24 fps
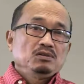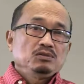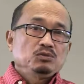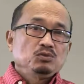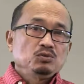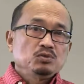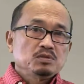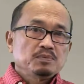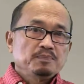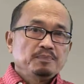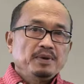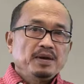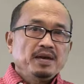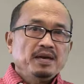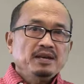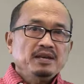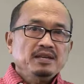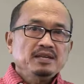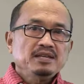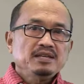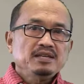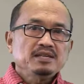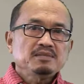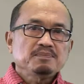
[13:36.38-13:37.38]
To spare
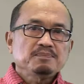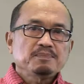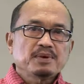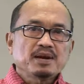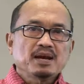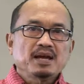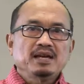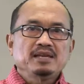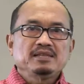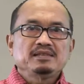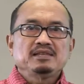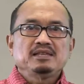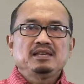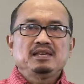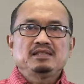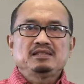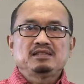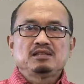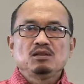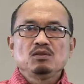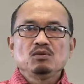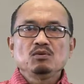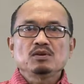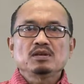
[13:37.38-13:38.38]
his pride,
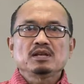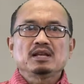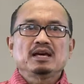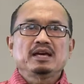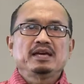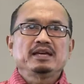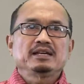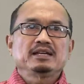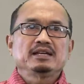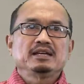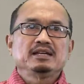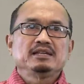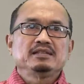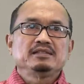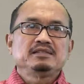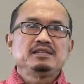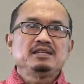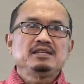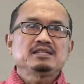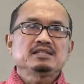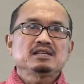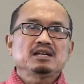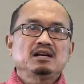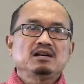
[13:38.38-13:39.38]
it looked like
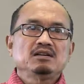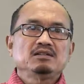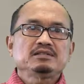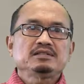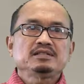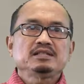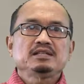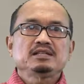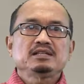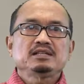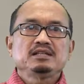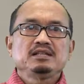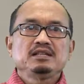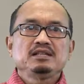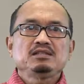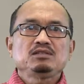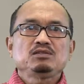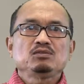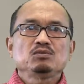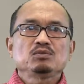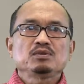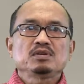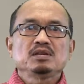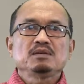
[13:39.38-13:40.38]
this author needs
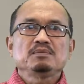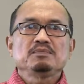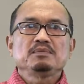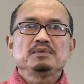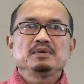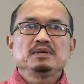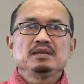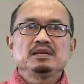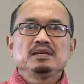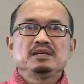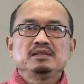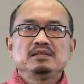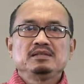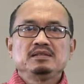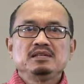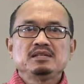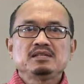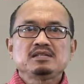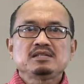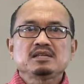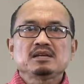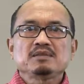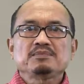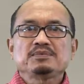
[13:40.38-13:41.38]
to keep
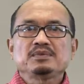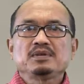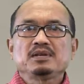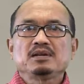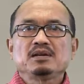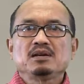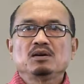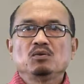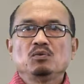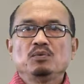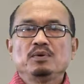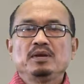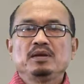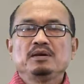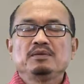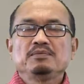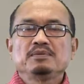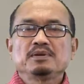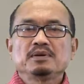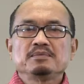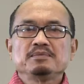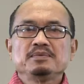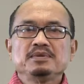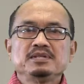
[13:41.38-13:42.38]
this chapter away
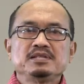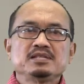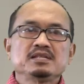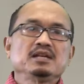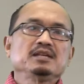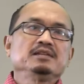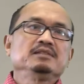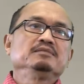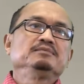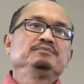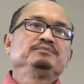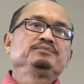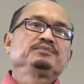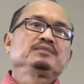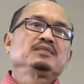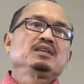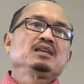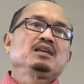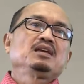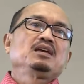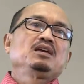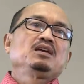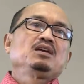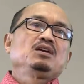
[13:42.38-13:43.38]
from his son.
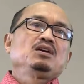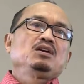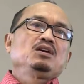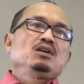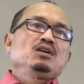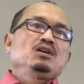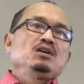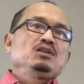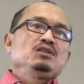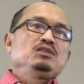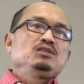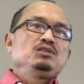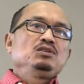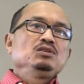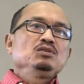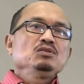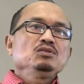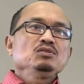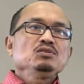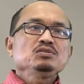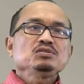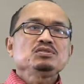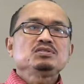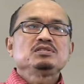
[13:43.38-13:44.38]

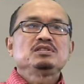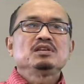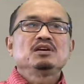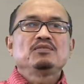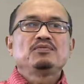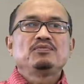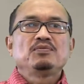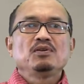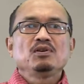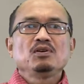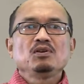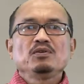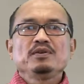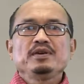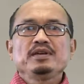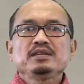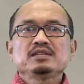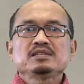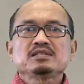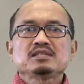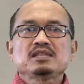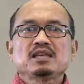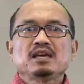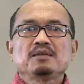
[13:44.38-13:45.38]
Use the following
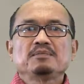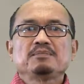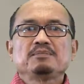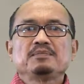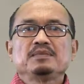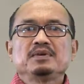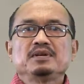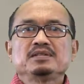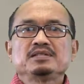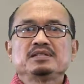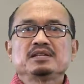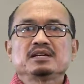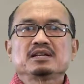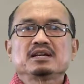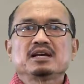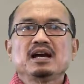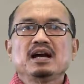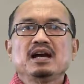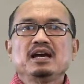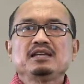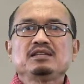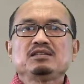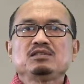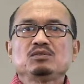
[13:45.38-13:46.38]
step as a
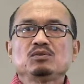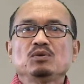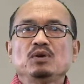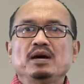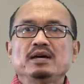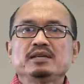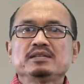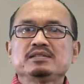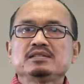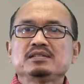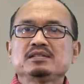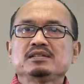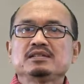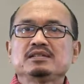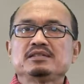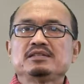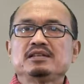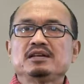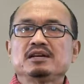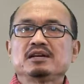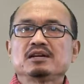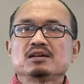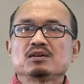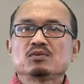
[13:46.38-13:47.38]
guide to answer
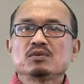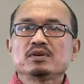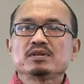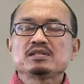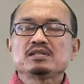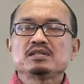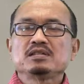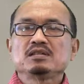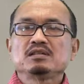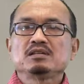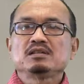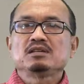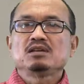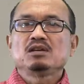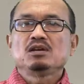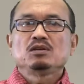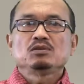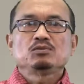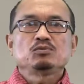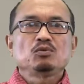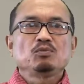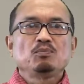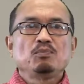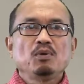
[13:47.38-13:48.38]
the question
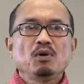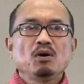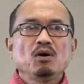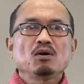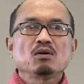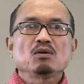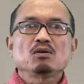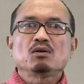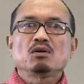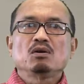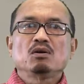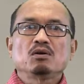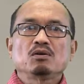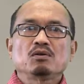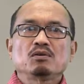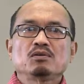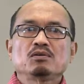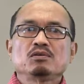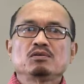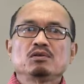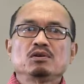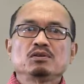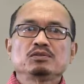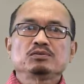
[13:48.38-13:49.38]
to block or
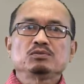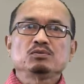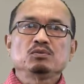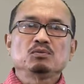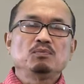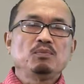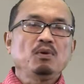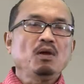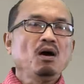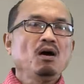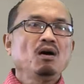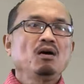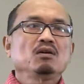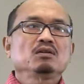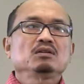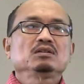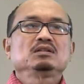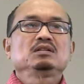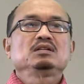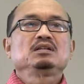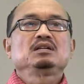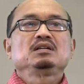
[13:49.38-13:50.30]
not to block.